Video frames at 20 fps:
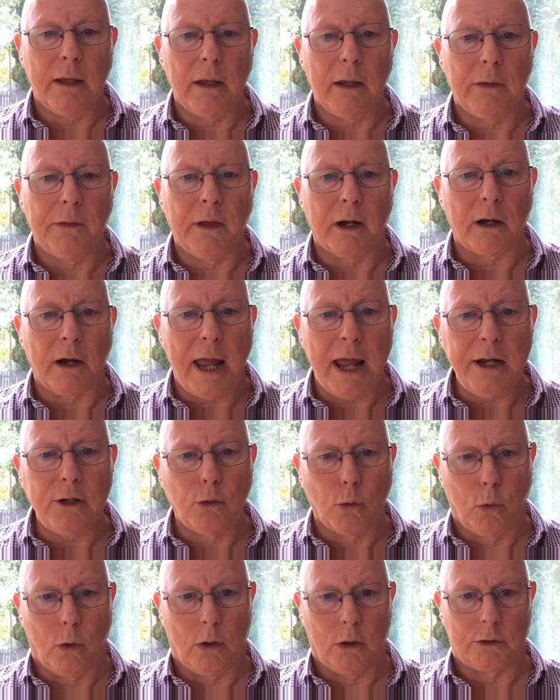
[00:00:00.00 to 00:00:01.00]
Their
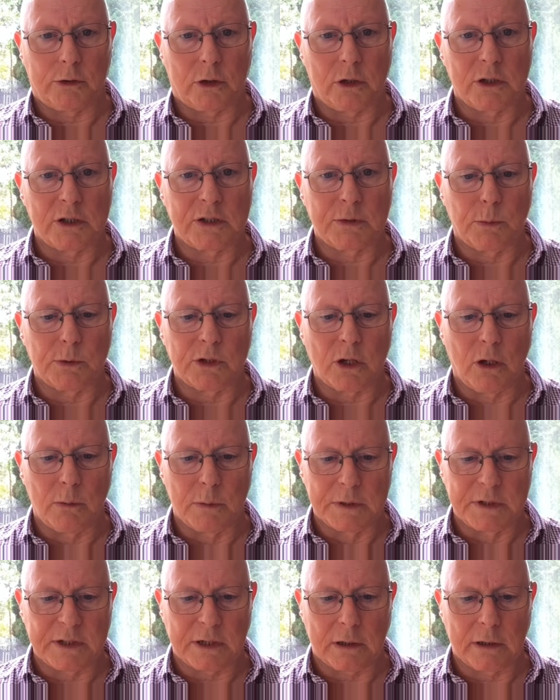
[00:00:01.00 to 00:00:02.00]
headquarters was
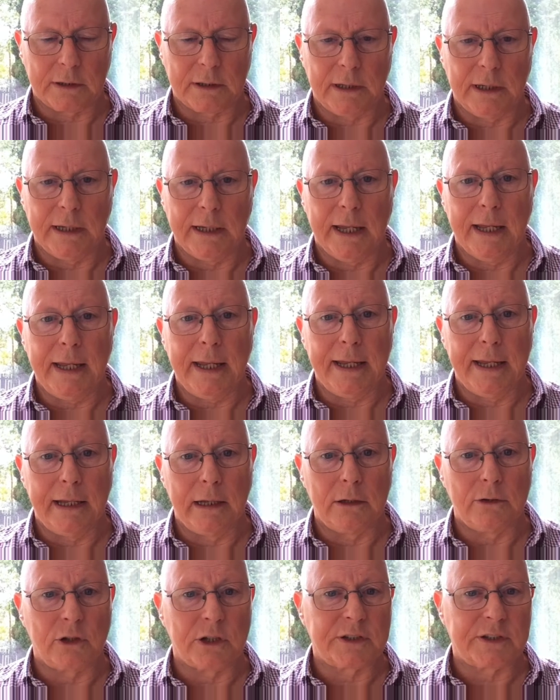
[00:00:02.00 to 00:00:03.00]
almost certainly a hill
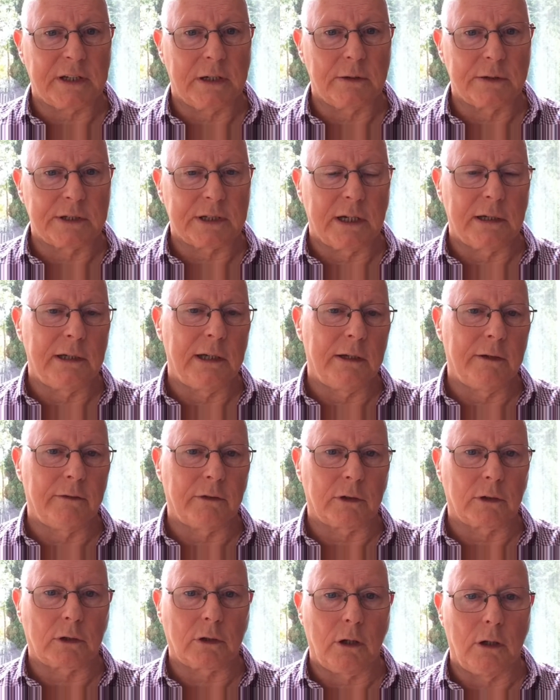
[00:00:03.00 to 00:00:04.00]
just outside
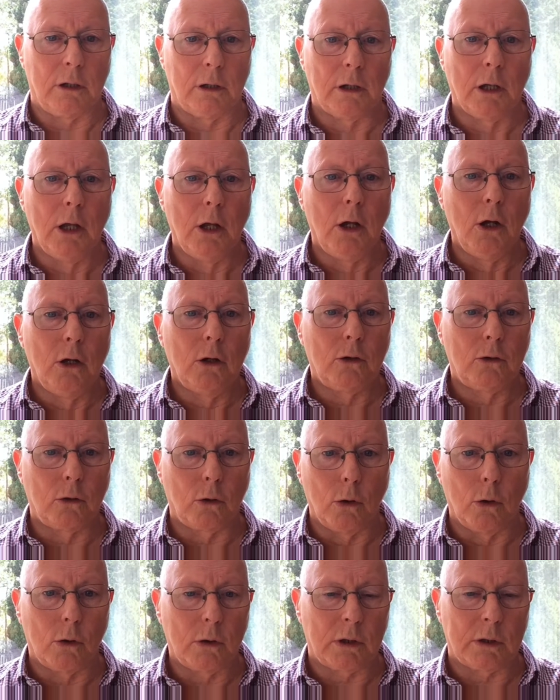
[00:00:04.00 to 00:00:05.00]
Lifford called
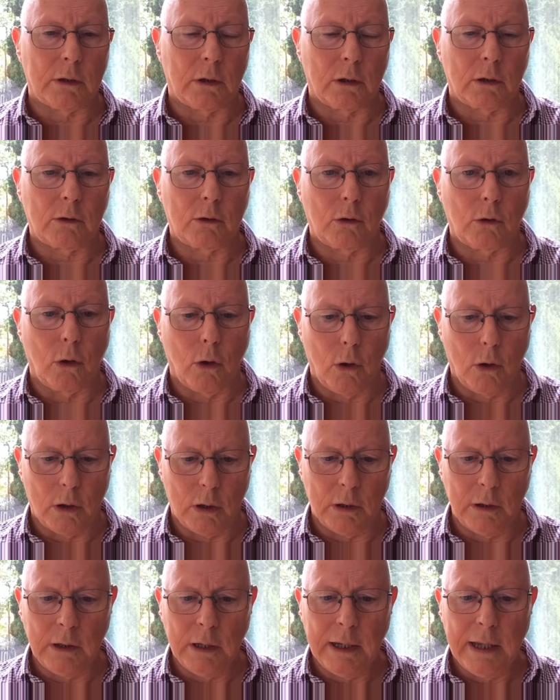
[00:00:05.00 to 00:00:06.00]
Chrochan or Crochan,